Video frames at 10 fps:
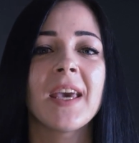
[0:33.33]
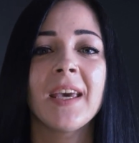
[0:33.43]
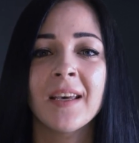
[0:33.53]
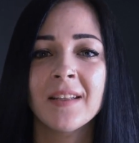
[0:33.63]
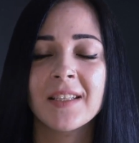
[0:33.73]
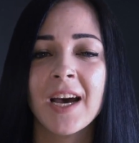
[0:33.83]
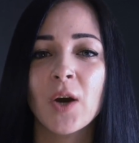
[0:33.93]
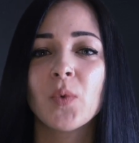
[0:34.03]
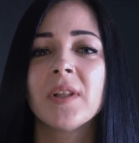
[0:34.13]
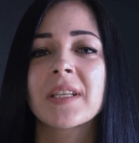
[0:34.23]
And
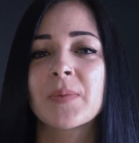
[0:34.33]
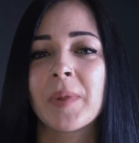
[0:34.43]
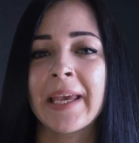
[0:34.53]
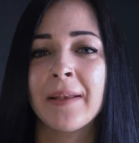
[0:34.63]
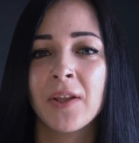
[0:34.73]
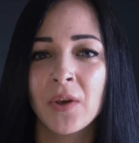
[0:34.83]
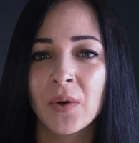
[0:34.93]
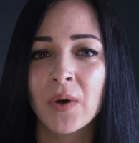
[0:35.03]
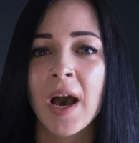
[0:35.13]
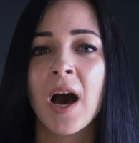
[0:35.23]
I will explain
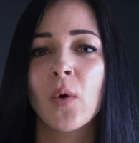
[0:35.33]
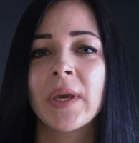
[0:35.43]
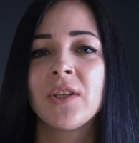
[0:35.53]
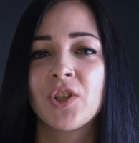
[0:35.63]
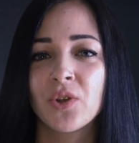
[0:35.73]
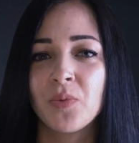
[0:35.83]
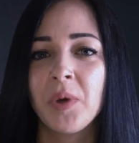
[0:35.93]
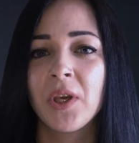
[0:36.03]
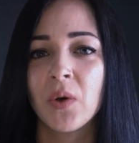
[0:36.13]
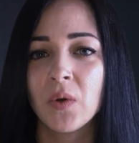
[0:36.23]
you how it should
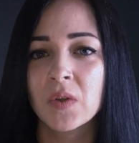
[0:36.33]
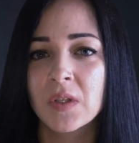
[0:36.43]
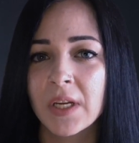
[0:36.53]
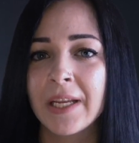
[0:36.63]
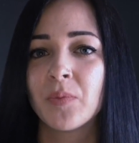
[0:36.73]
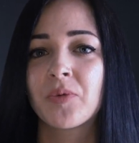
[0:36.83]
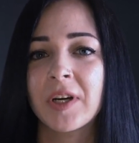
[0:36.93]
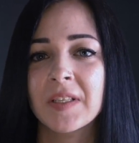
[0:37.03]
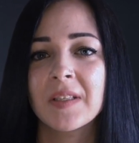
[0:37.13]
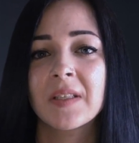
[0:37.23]
be used in
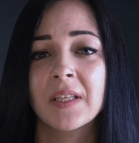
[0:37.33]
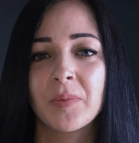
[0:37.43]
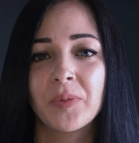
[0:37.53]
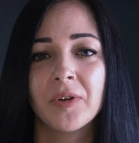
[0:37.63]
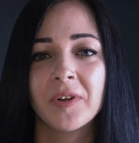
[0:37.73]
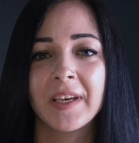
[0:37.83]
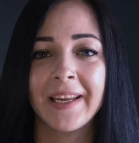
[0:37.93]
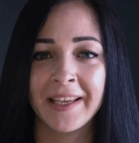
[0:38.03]
present simple in